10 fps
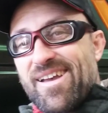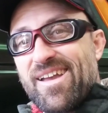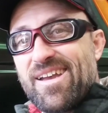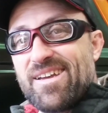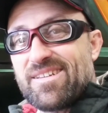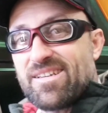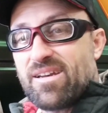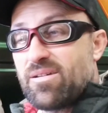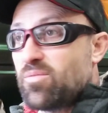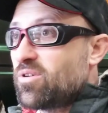And
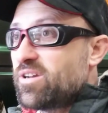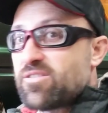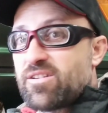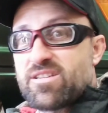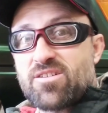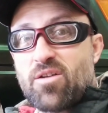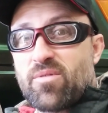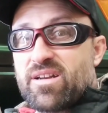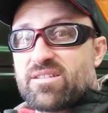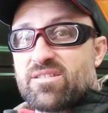boy, you're going to start
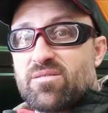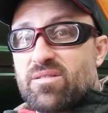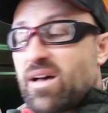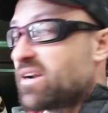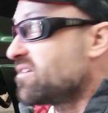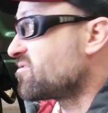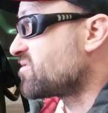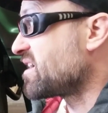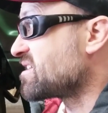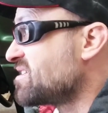running into a lot of other
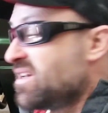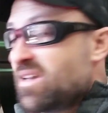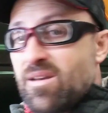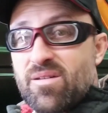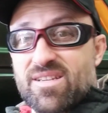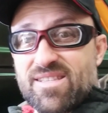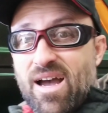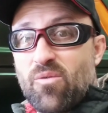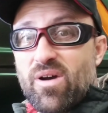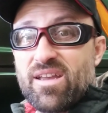things, because
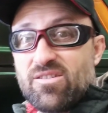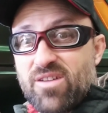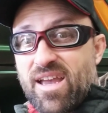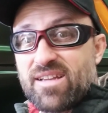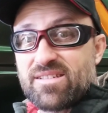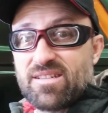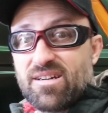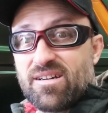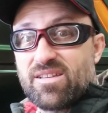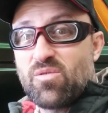that way you
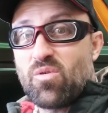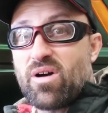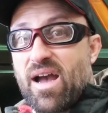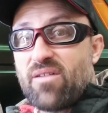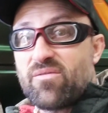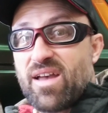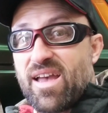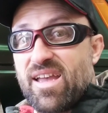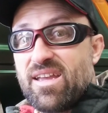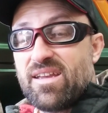won't have
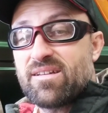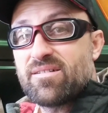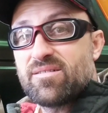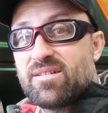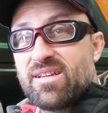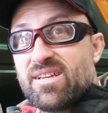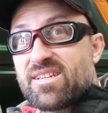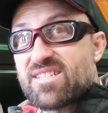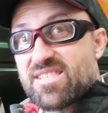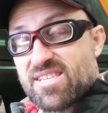a
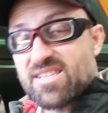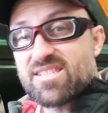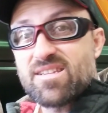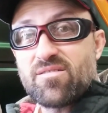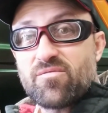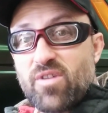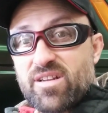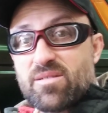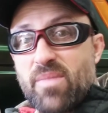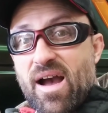consistent
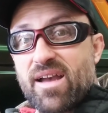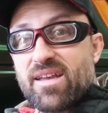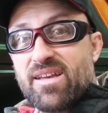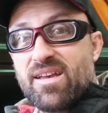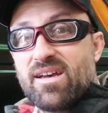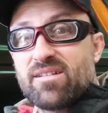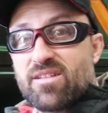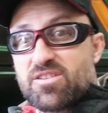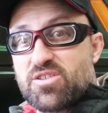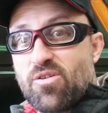front to back
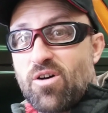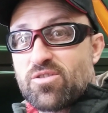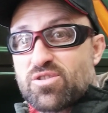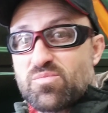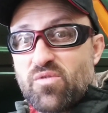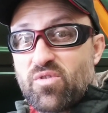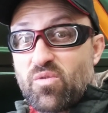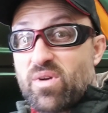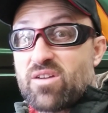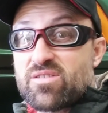unless you also move the
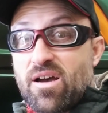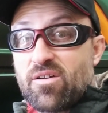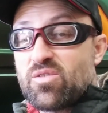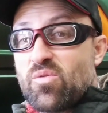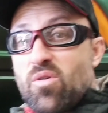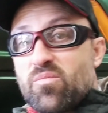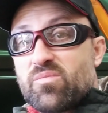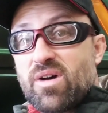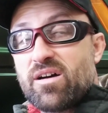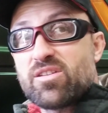rears out.
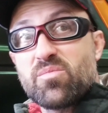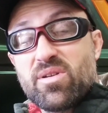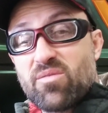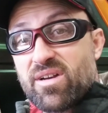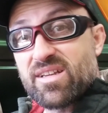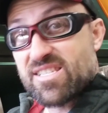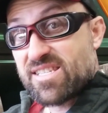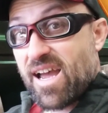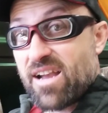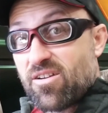You'll be running a
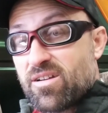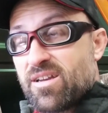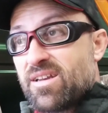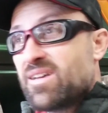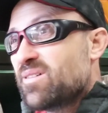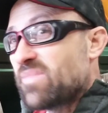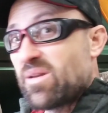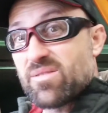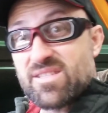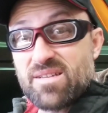staggered,
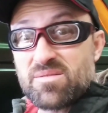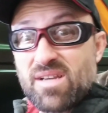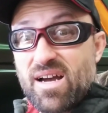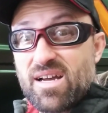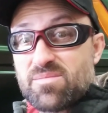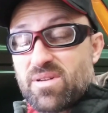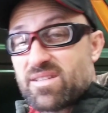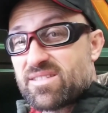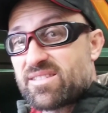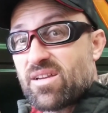maybe the same size,
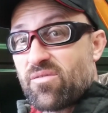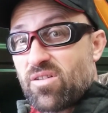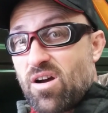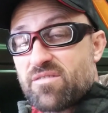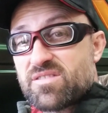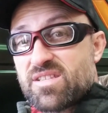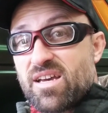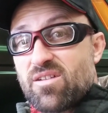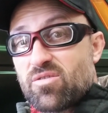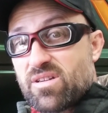but different
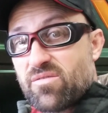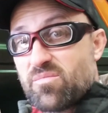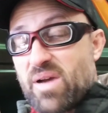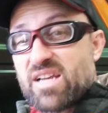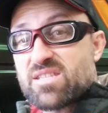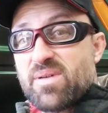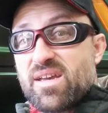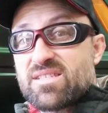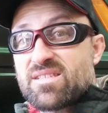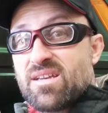offset or different
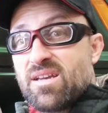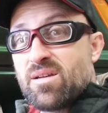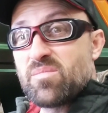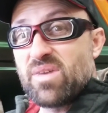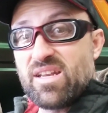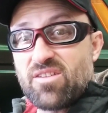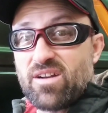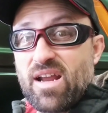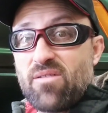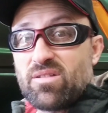backspace, meaning you're
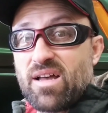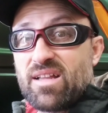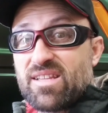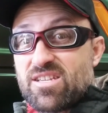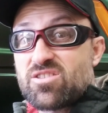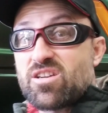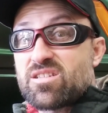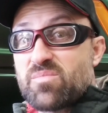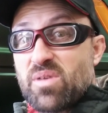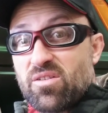going to have a lot less
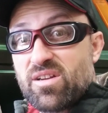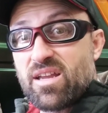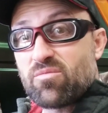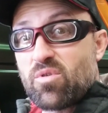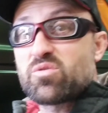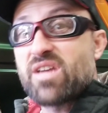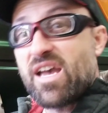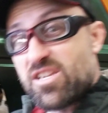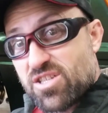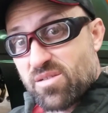adjustability and
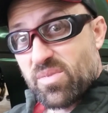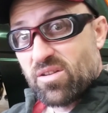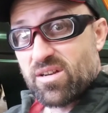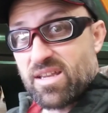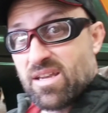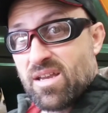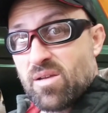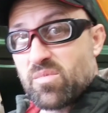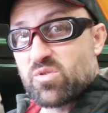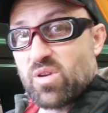rotation ability
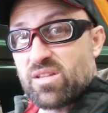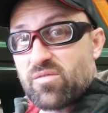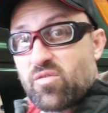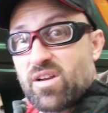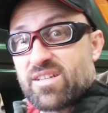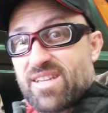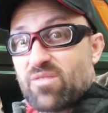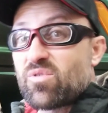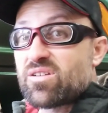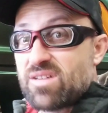between the front
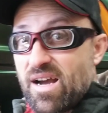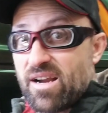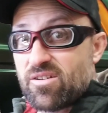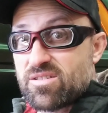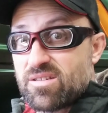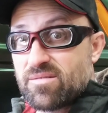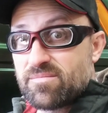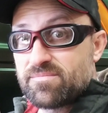and rear tires.